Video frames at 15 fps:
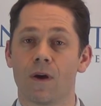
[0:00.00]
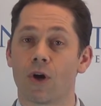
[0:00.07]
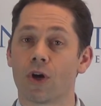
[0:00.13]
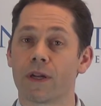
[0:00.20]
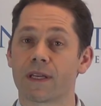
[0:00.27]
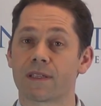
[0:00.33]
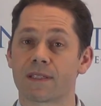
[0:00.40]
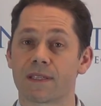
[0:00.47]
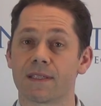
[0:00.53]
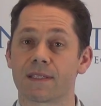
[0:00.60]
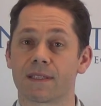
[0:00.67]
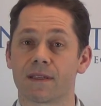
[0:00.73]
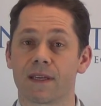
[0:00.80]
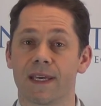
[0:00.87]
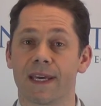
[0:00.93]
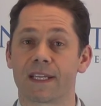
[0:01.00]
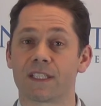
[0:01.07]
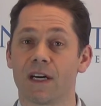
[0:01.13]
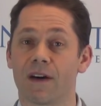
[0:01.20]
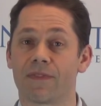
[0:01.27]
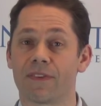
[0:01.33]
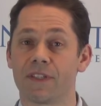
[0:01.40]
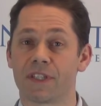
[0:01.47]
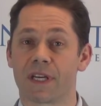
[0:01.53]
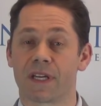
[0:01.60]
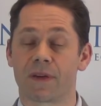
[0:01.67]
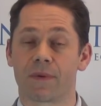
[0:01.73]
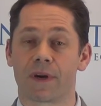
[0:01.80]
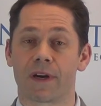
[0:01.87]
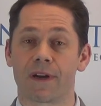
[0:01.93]
Earnings season kicked off in
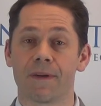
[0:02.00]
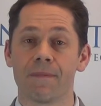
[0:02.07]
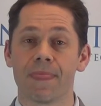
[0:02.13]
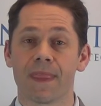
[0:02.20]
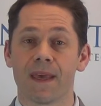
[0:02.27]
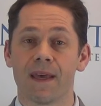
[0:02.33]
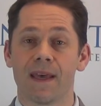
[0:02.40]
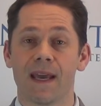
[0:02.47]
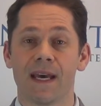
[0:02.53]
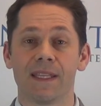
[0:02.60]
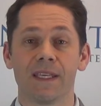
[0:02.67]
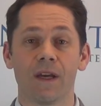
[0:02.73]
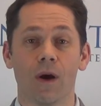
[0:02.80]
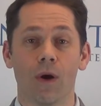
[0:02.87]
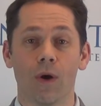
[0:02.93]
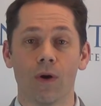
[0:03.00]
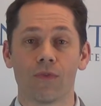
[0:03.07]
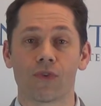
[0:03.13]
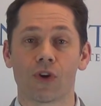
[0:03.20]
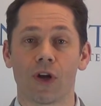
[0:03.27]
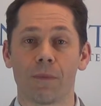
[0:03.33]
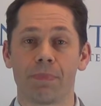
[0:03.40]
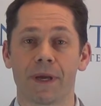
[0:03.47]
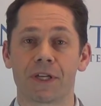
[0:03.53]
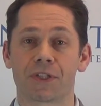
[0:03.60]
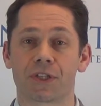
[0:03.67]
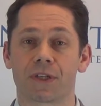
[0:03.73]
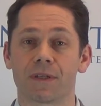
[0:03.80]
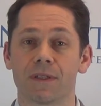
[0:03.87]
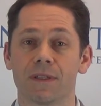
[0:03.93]
January, and the overall
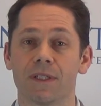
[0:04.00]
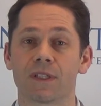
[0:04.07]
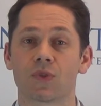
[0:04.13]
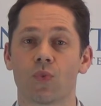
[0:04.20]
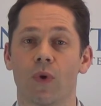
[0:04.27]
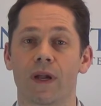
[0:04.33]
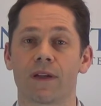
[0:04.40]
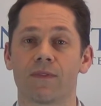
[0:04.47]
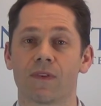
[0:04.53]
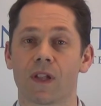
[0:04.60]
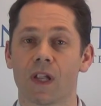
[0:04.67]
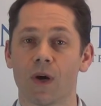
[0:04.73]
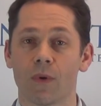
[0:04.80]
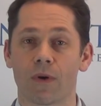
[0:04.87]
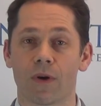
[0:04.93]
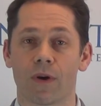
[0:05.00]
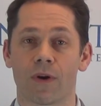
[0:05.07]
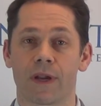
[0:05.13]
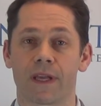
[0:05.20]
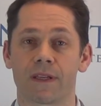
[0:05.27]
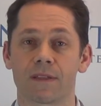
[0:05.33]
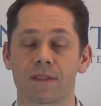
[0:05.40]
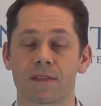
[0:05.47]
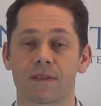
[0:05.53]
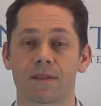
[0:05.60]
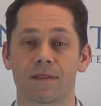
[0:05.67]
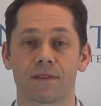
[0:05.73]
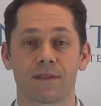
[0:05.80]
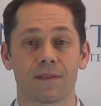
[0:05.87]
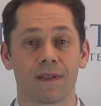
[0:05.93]
picture is one of lower earnings
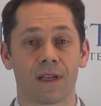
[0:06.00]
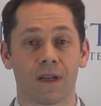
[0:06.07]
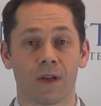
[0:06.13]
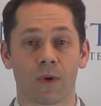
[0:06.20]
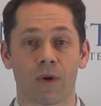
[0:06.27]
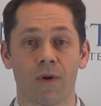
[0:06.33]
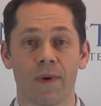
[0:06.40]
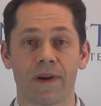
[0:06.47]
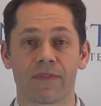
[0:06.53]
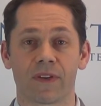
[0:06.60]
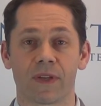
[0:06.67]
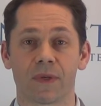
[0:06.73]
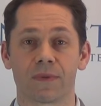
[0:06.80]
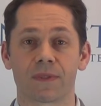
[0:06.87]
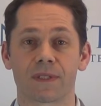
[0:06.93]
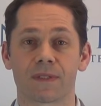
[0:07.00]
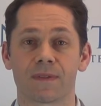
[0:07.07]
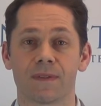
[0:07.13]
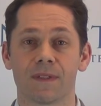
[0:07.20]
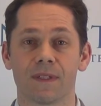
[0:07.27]
and lower revenues.